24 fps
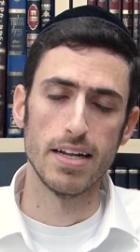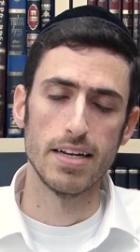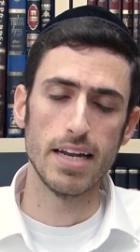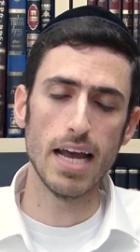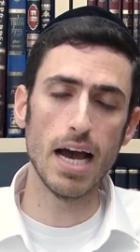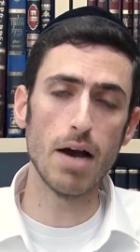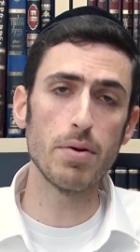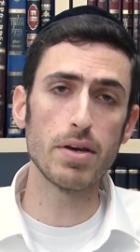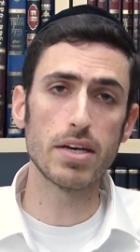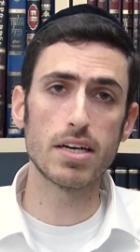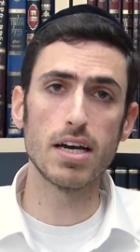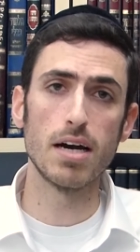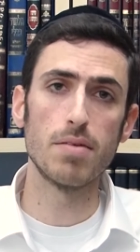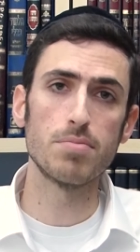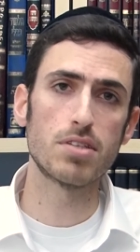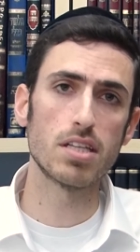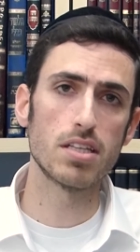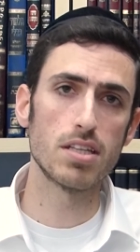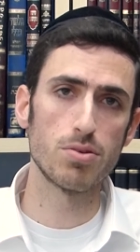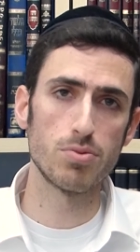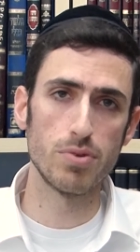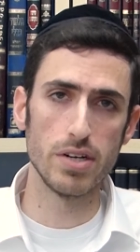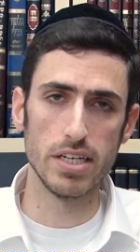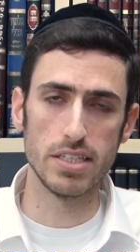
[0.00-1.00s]
Now we come
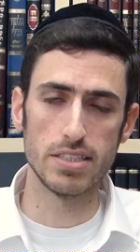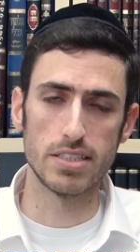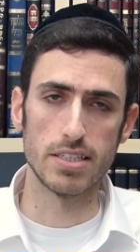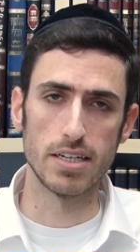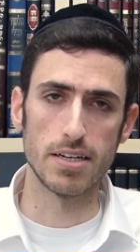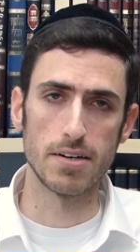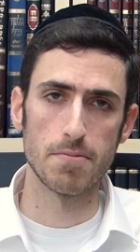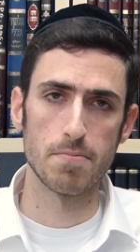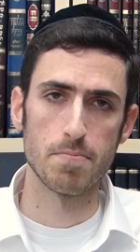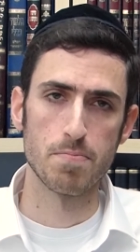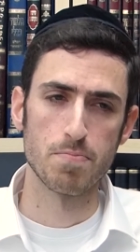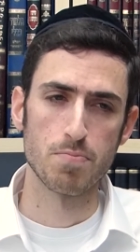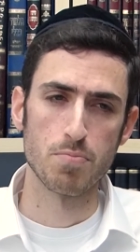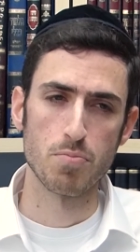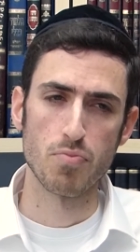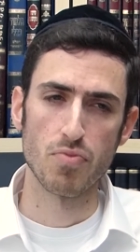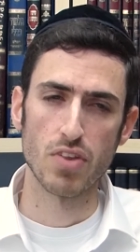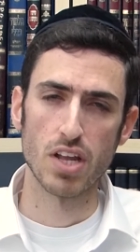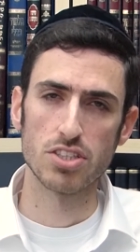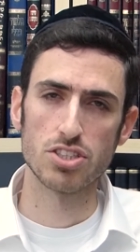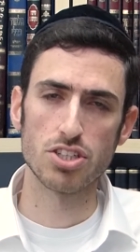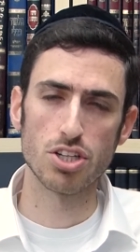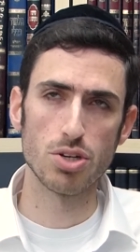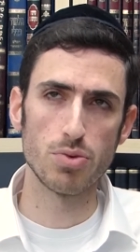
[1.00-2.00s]
to the reason.
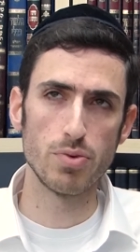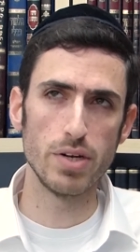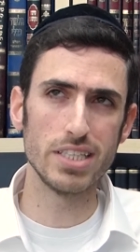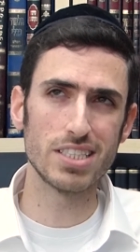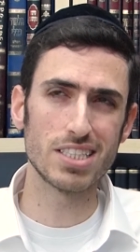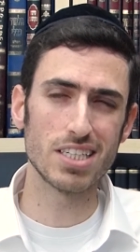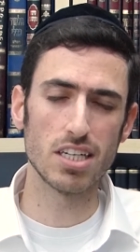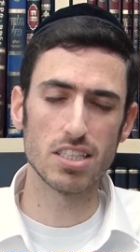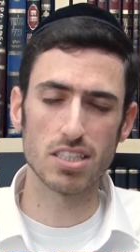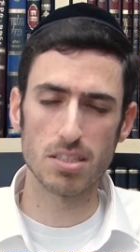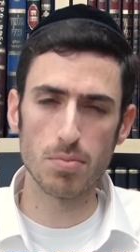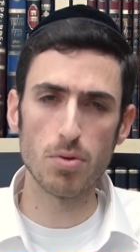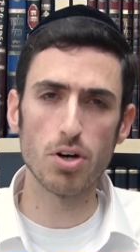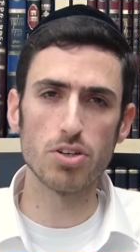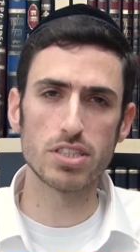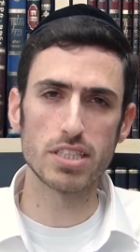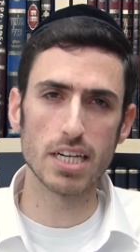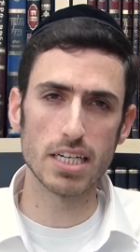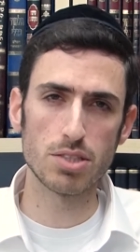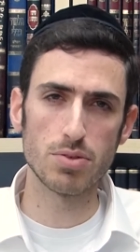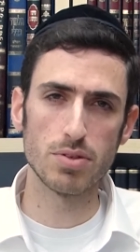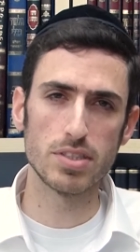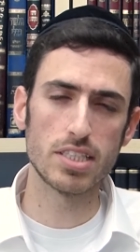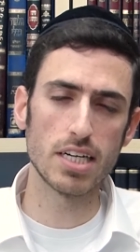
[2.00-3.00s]
So the reason is the most,
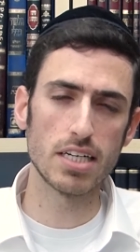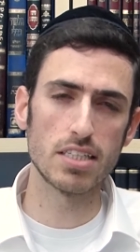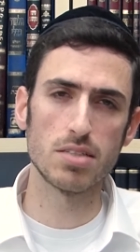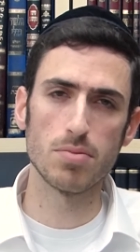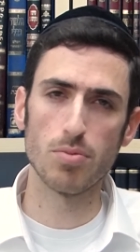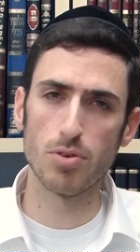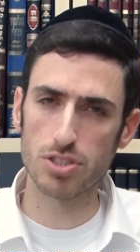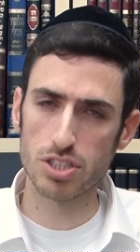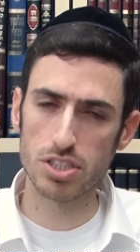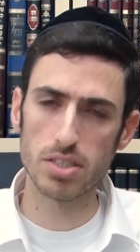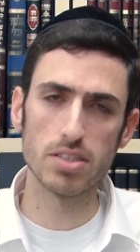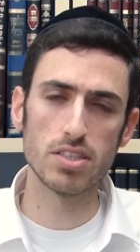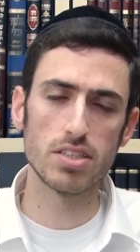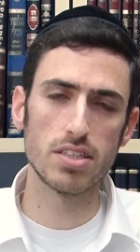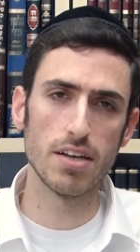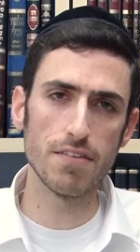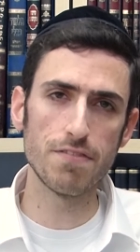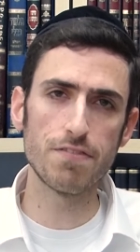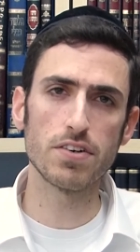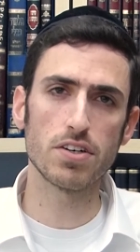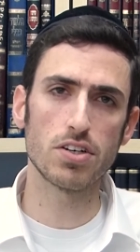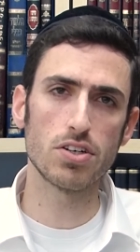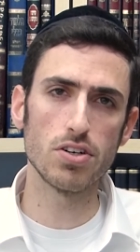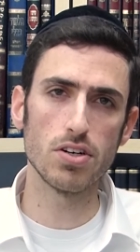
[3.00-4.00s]
as we said, is the most
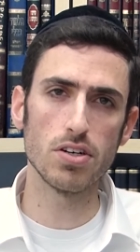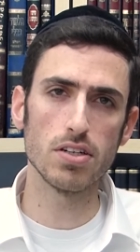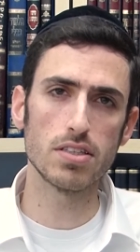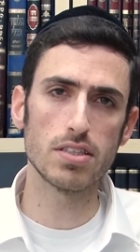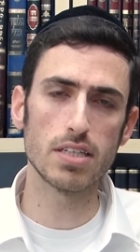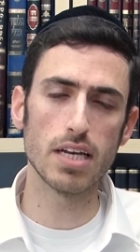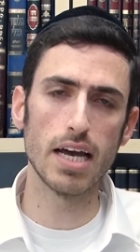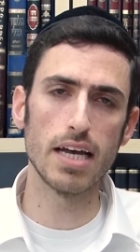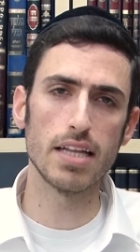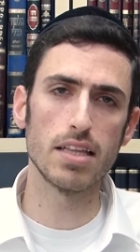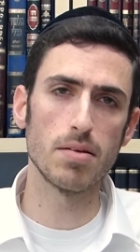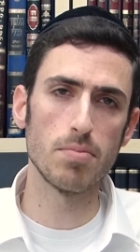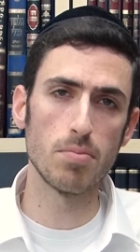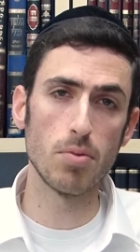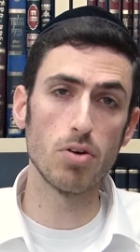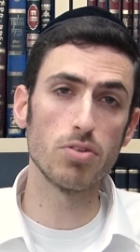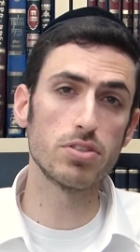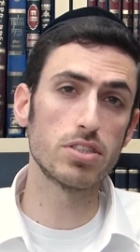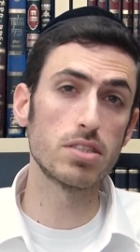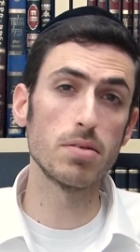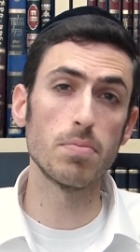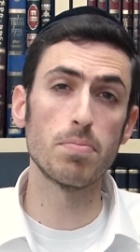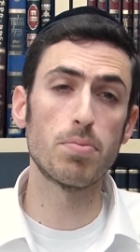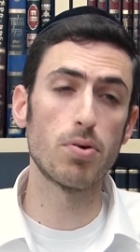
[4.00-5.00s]
difficult and the
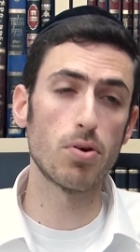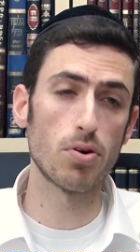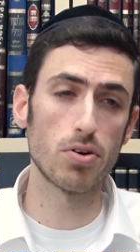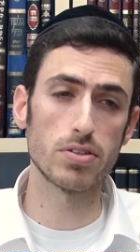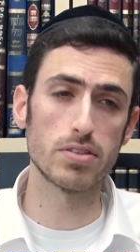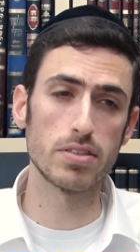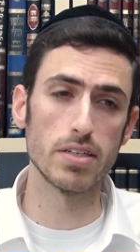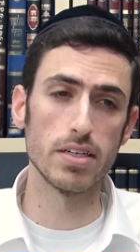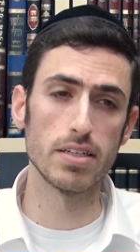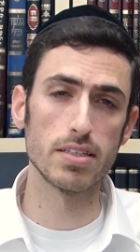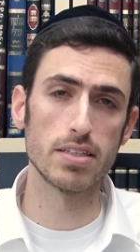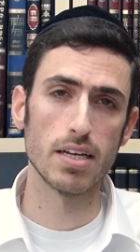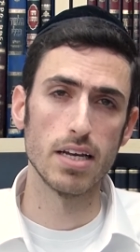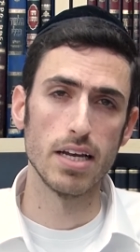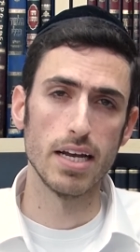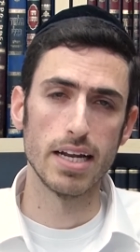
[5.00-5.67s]
most important.